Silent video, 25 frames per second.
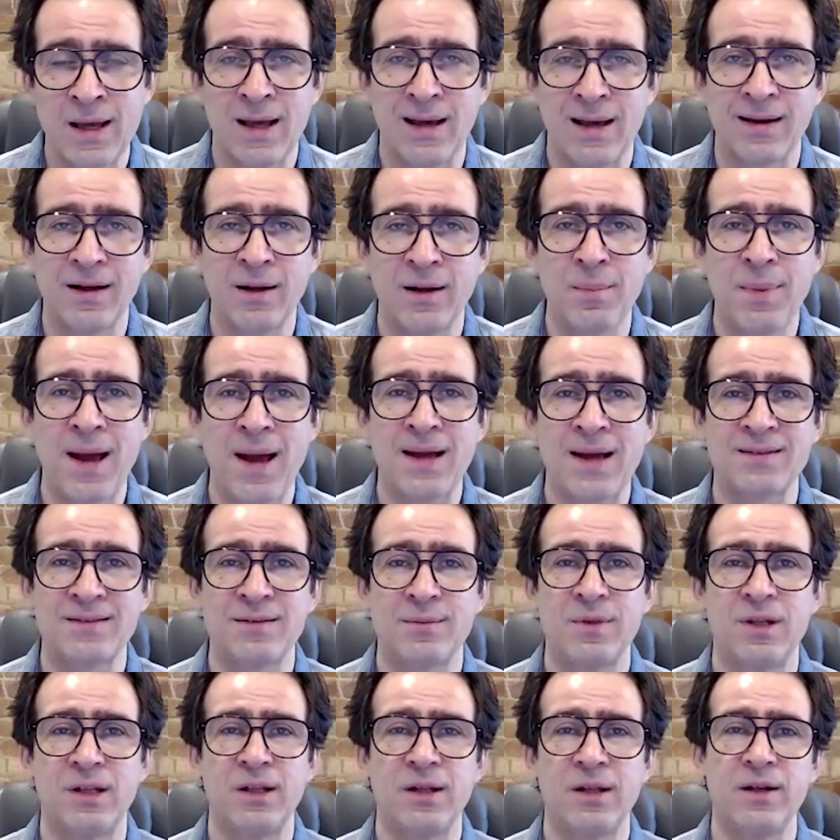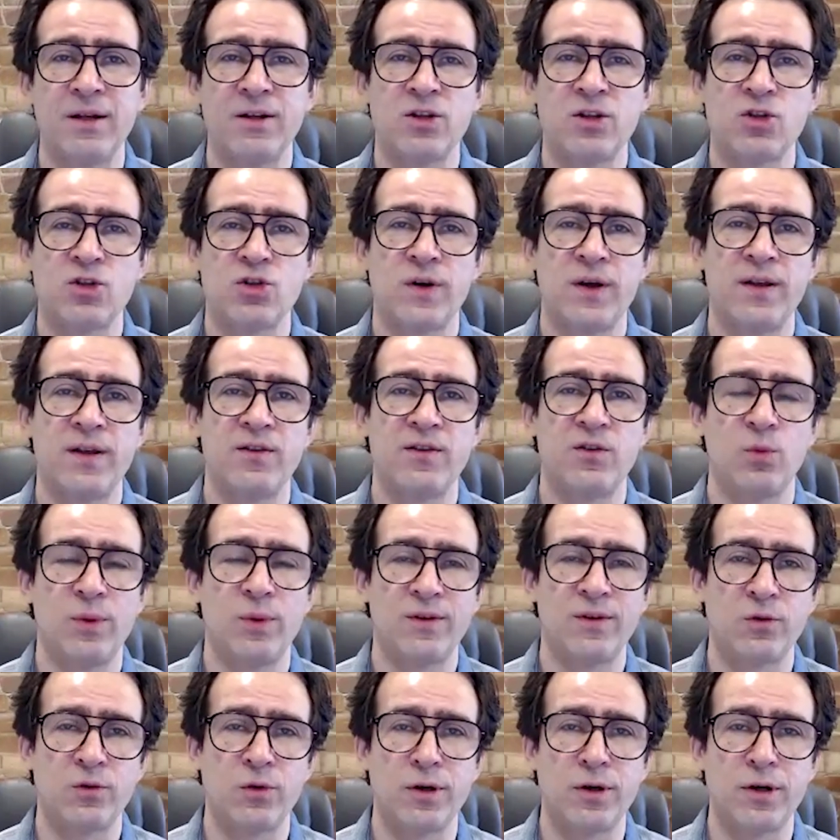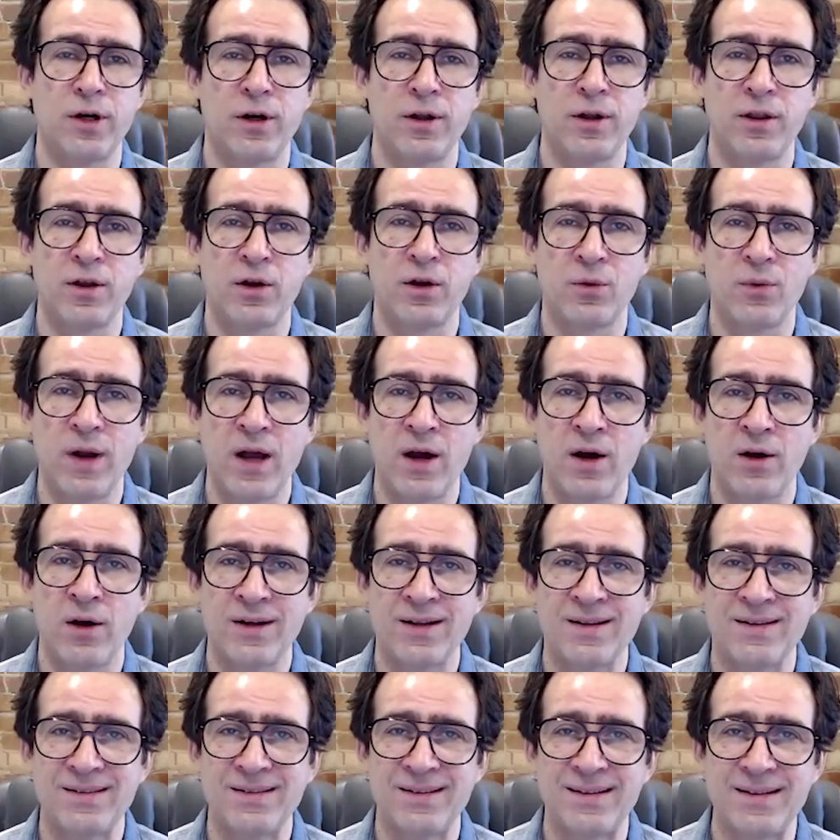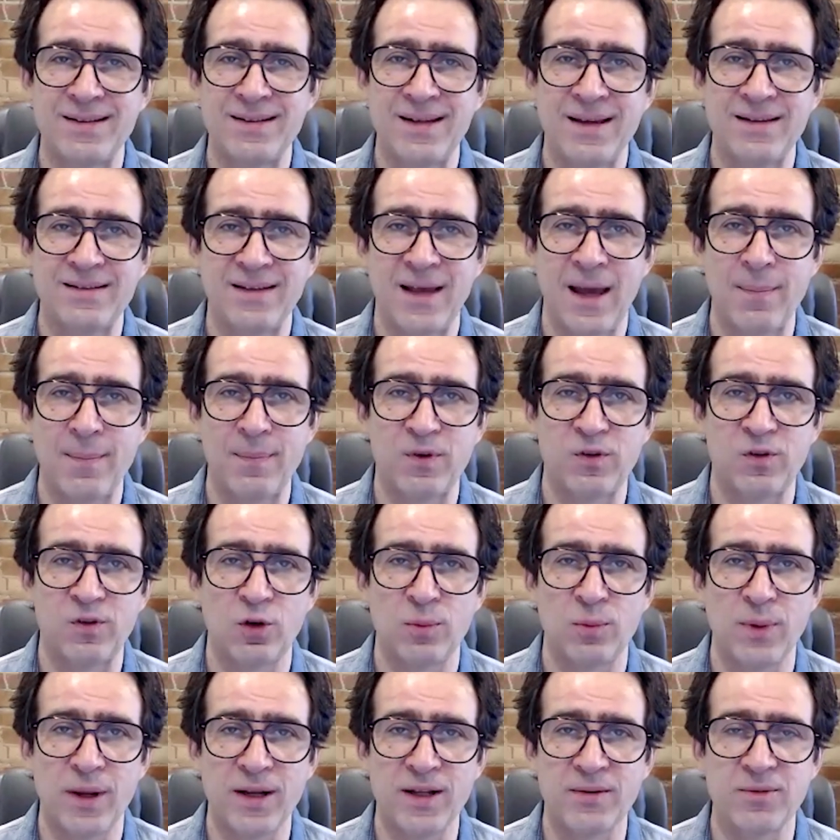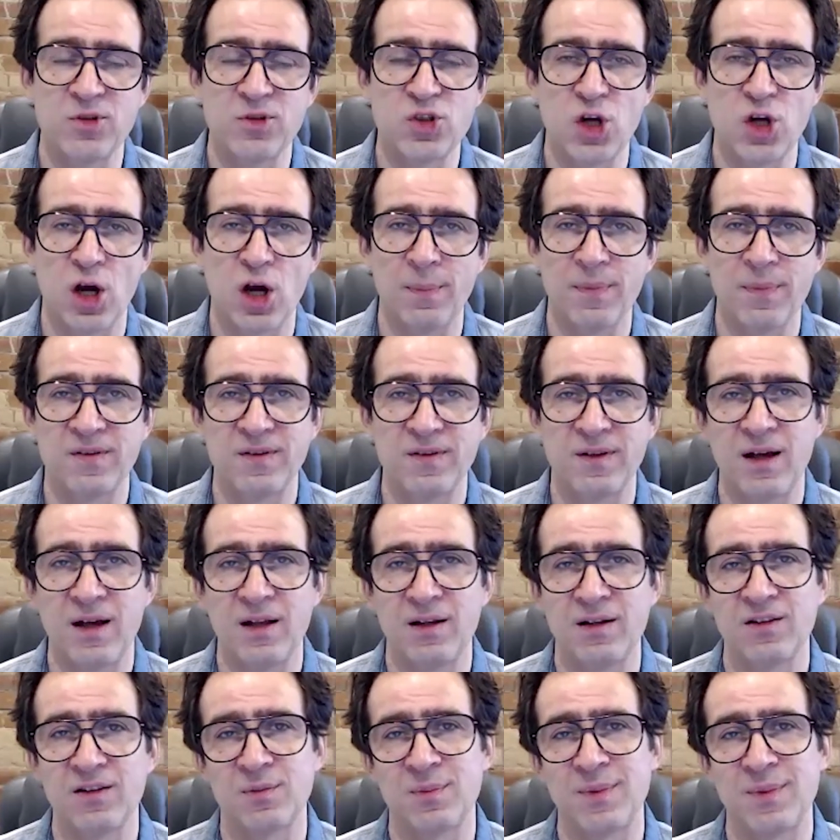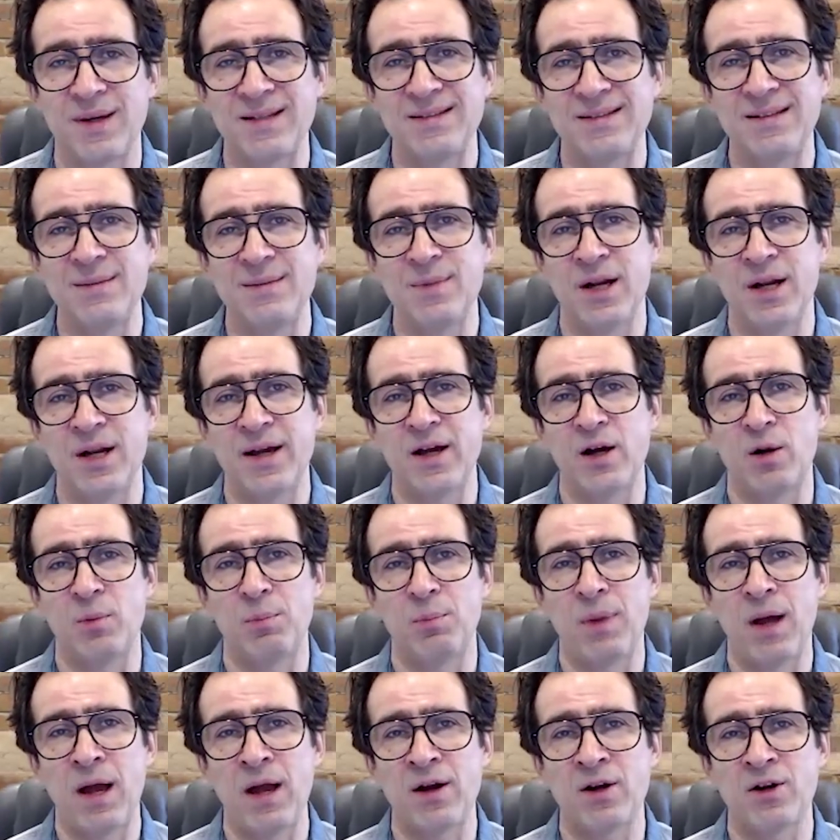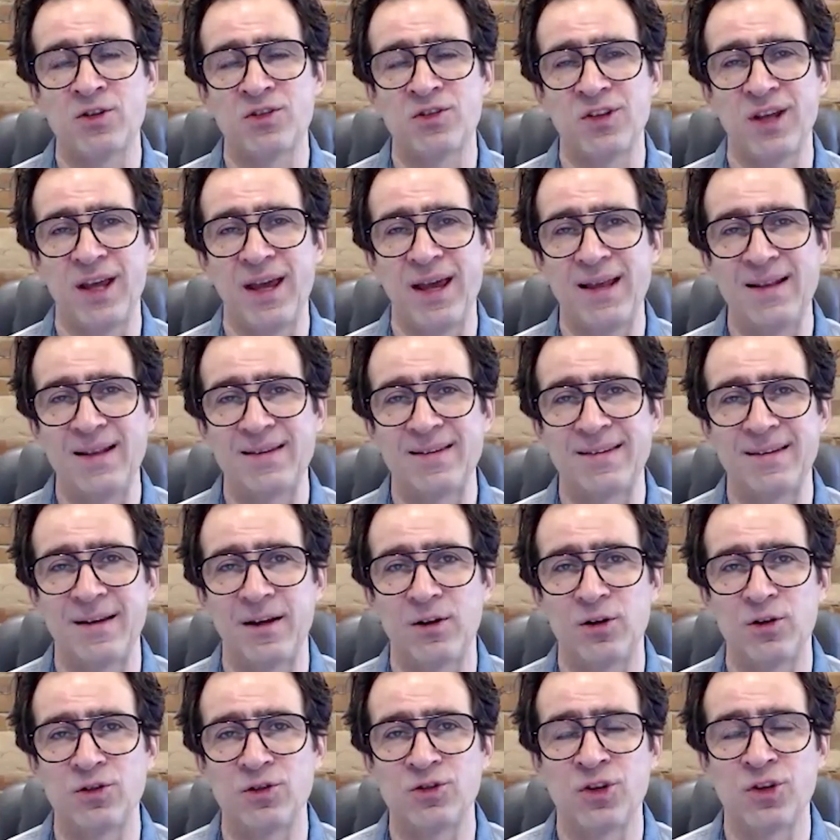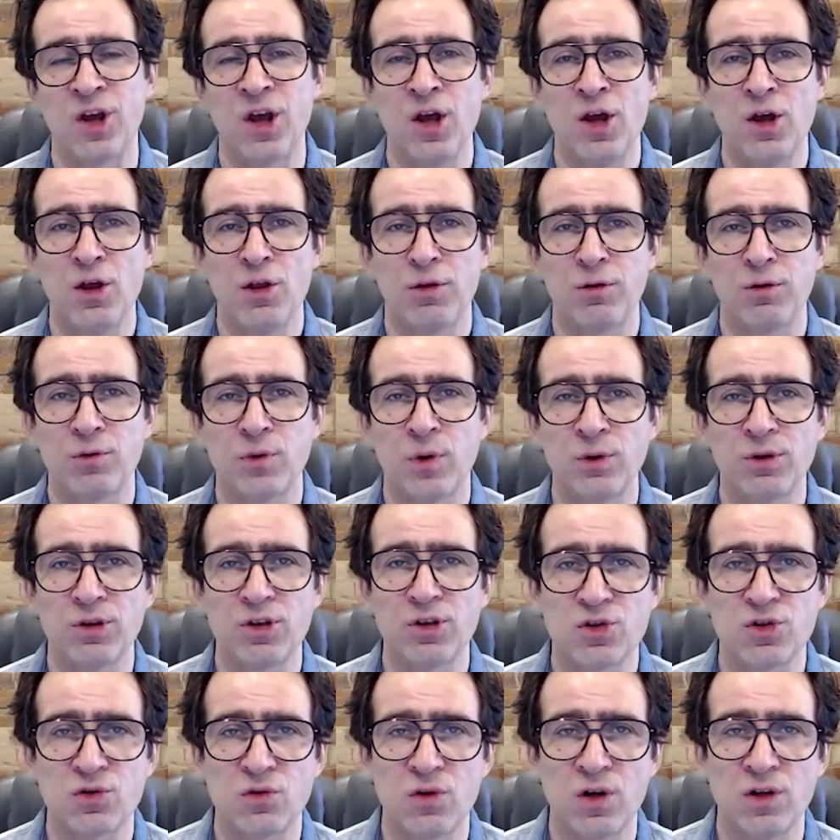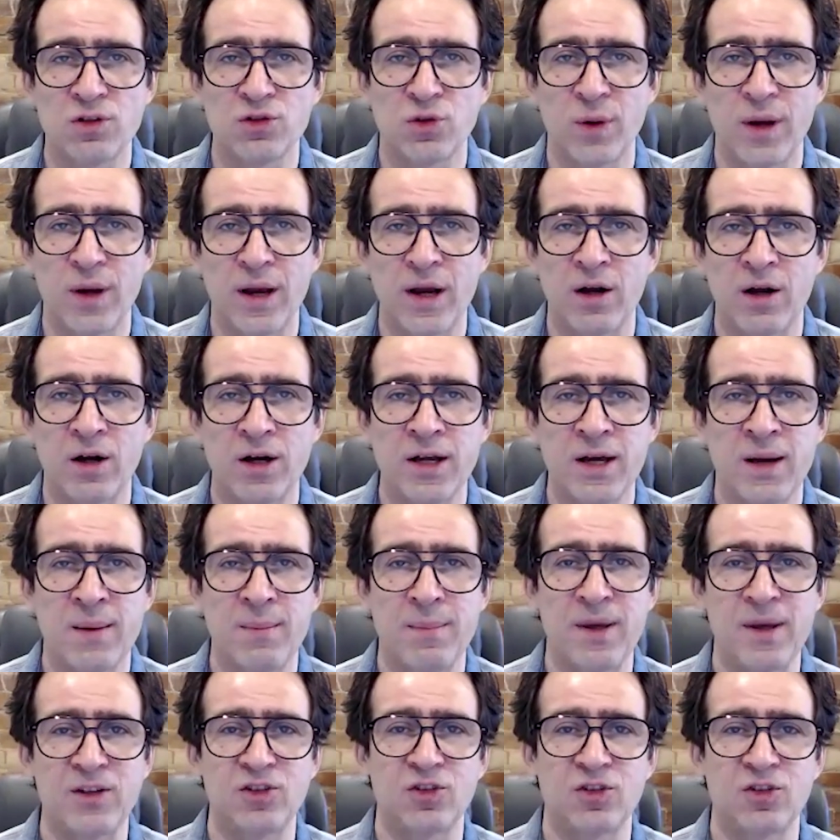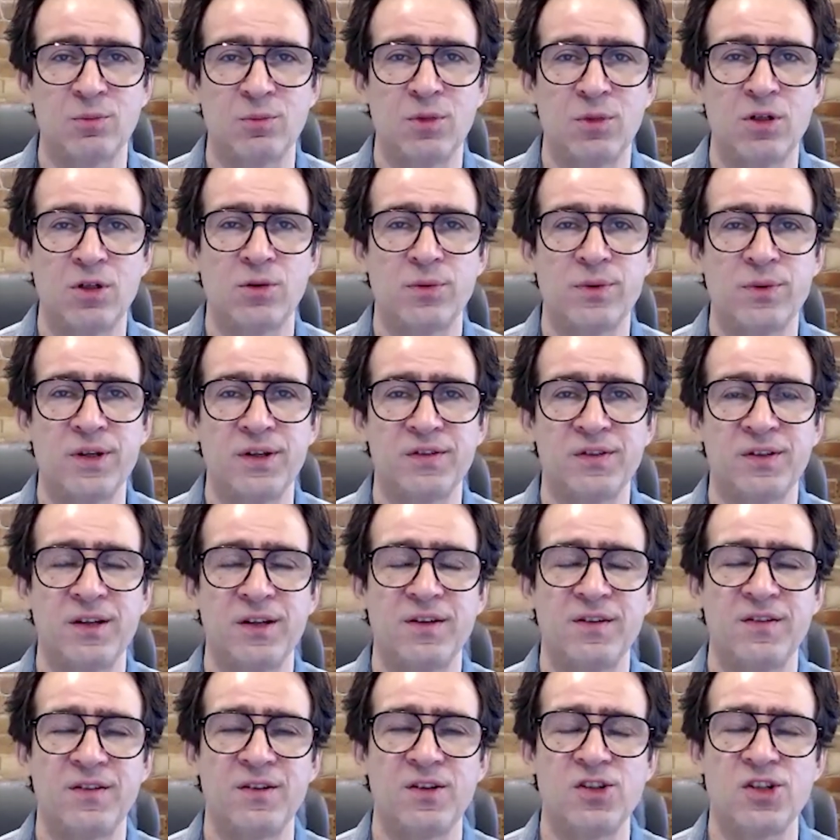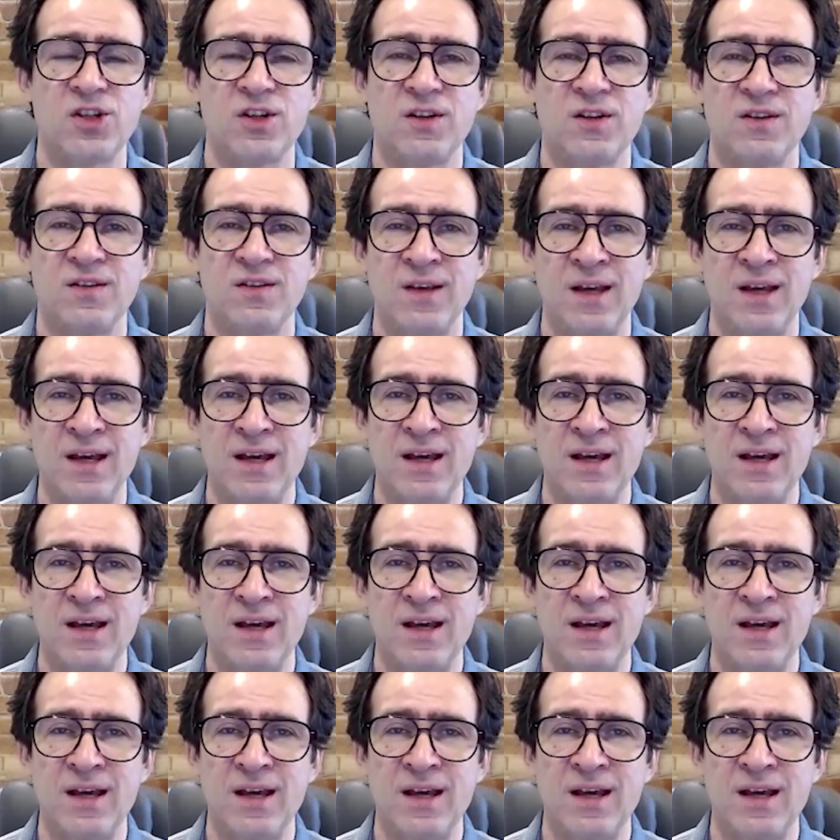I'm going to unpack some of the latest trends, what's going on the ground in today's episode. My name is John Pasalis. My team and I help buyers and sellers throughout the Toronto area make smarter real estate decisions.